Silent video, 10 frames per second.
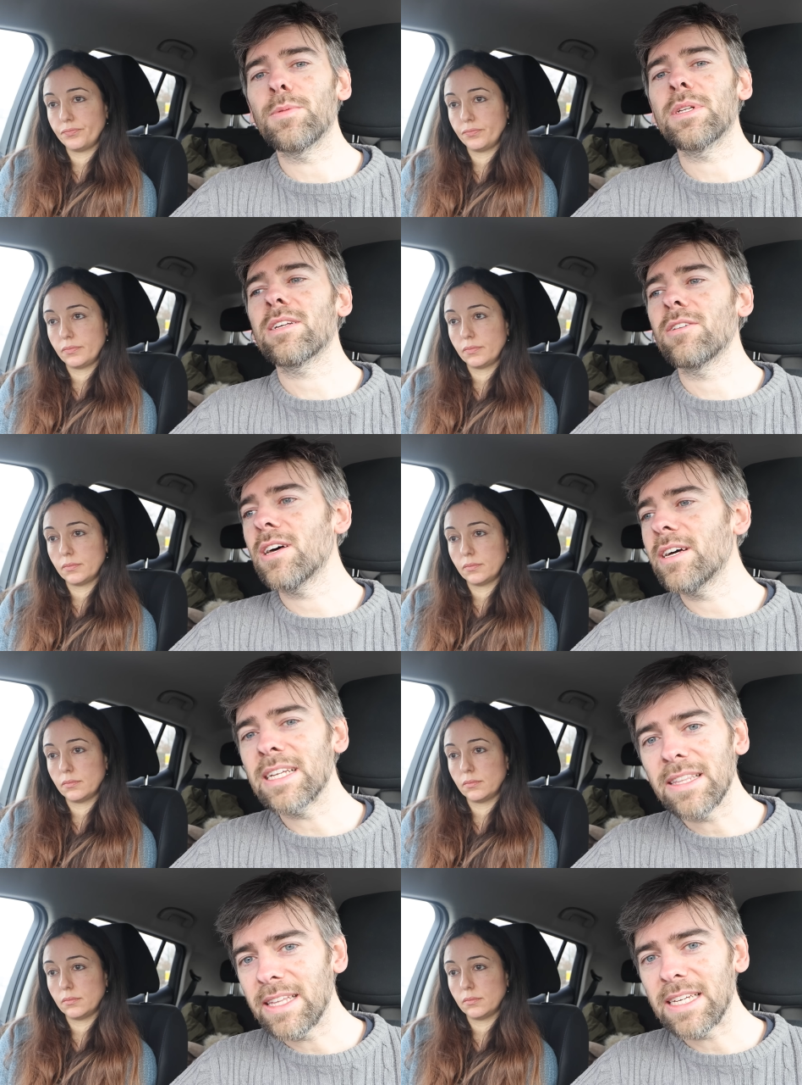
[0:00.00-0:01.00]
Speaker 1: We're still
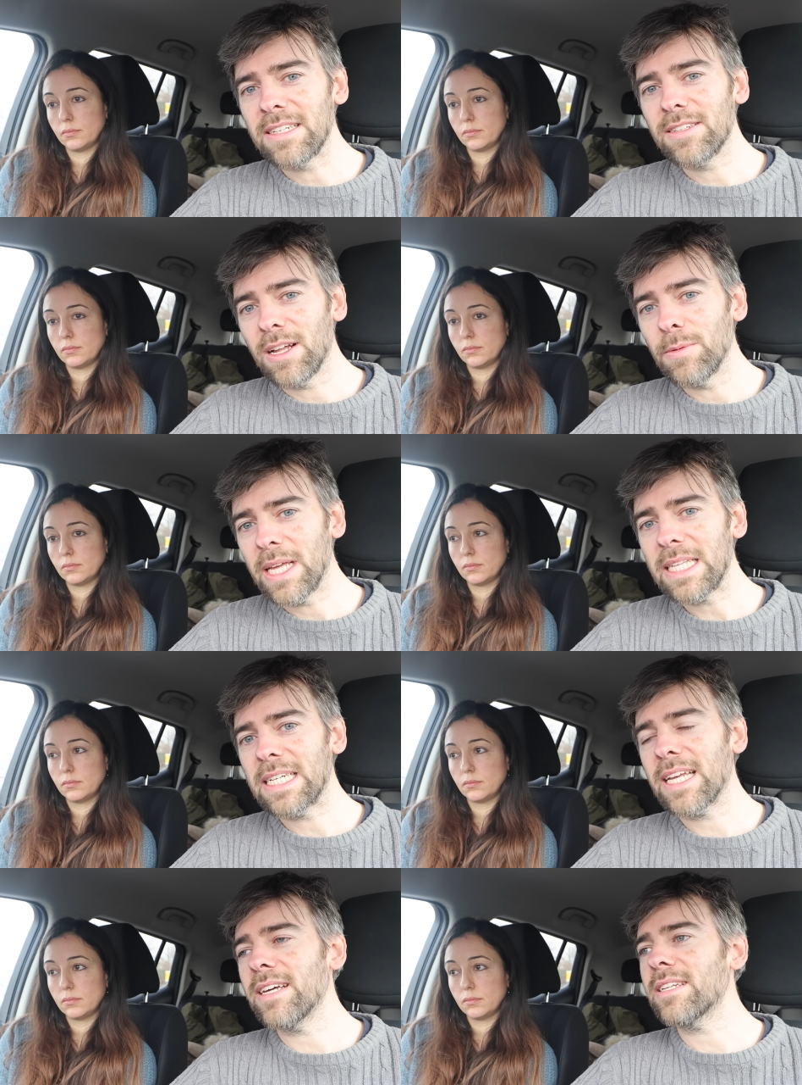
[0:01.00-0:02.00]
learning things like with
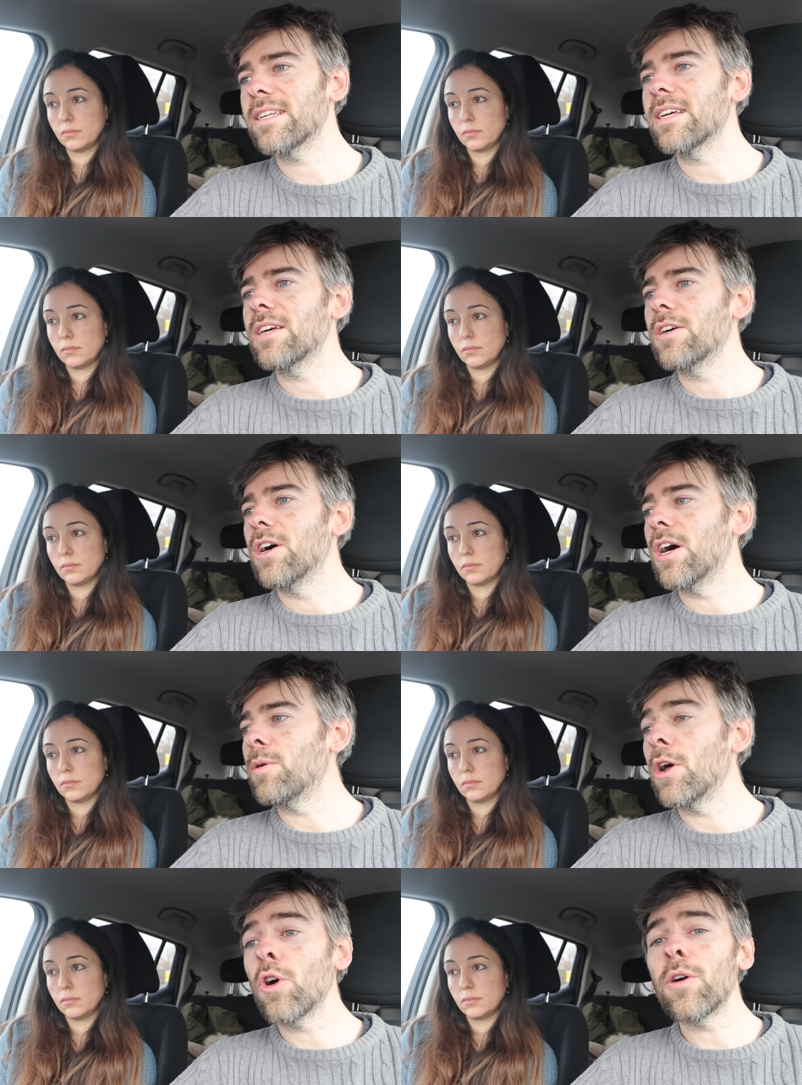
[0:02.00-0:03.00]
etiquette
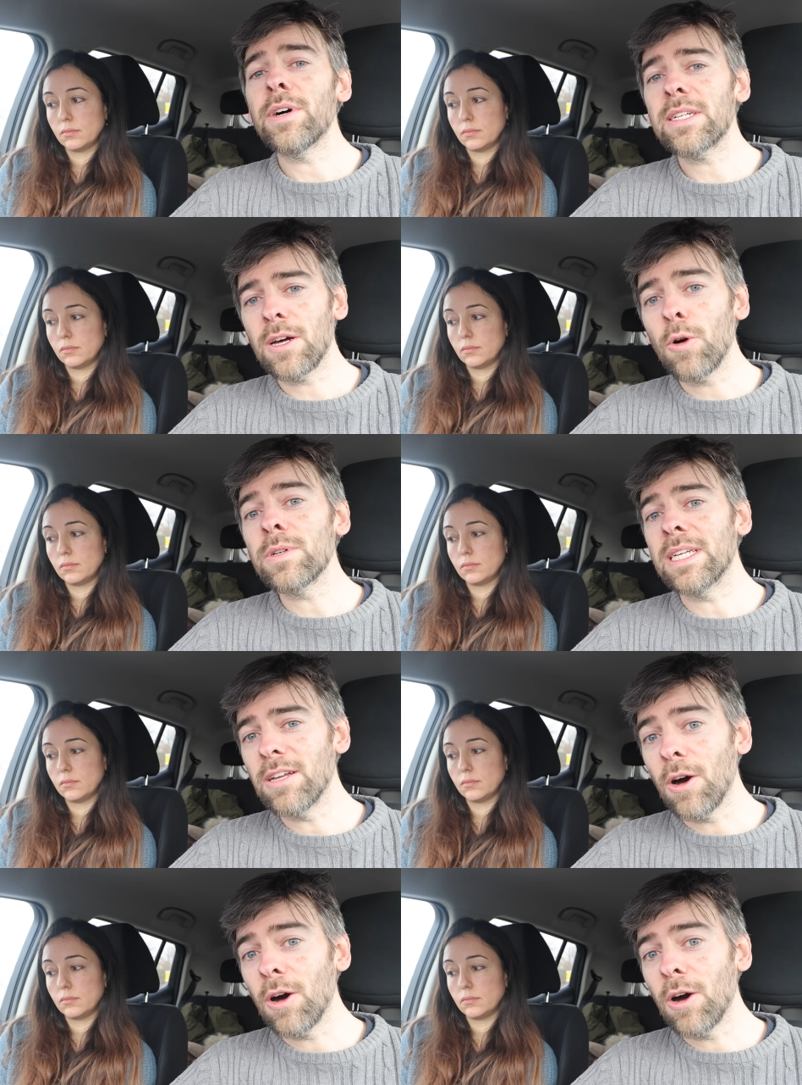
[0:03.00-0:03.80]
a, a lot of us oldie,